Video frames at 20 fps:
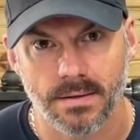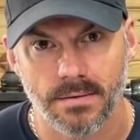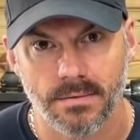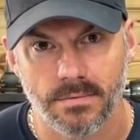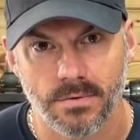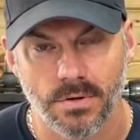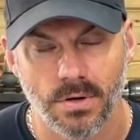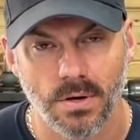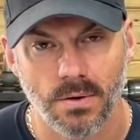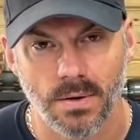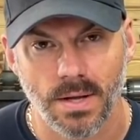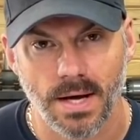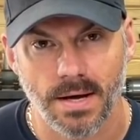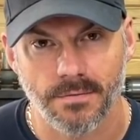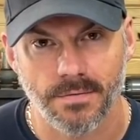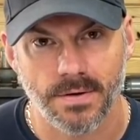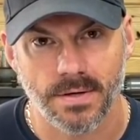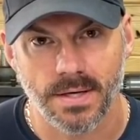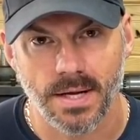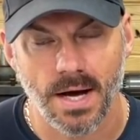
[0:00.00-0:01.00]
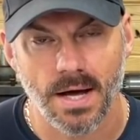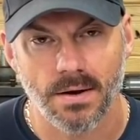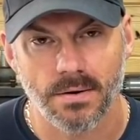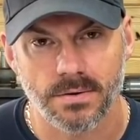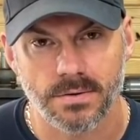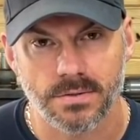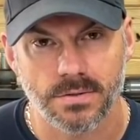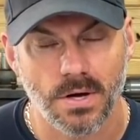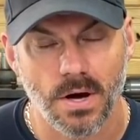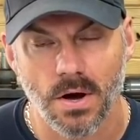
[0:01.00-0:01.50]
your whole life in
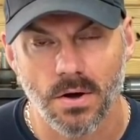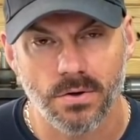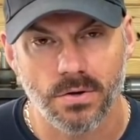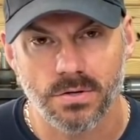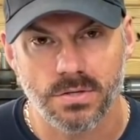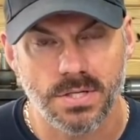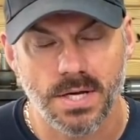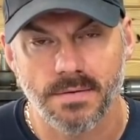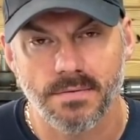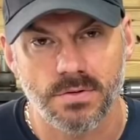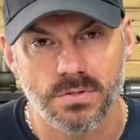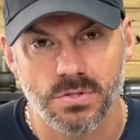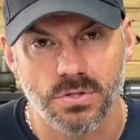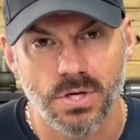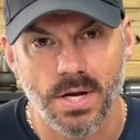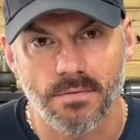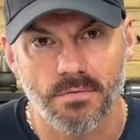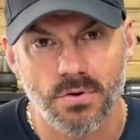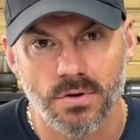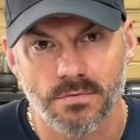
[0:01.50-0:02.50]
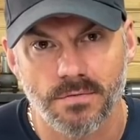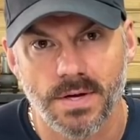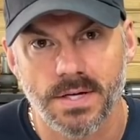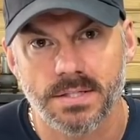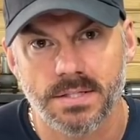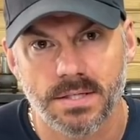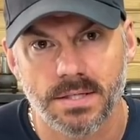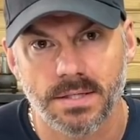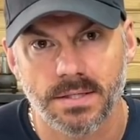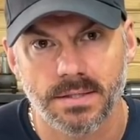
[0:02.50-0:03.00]
dollars, all your savings, you never
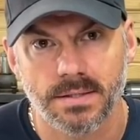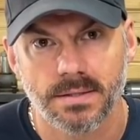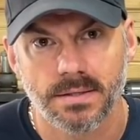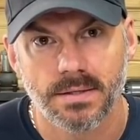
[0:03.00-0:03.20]
invested it.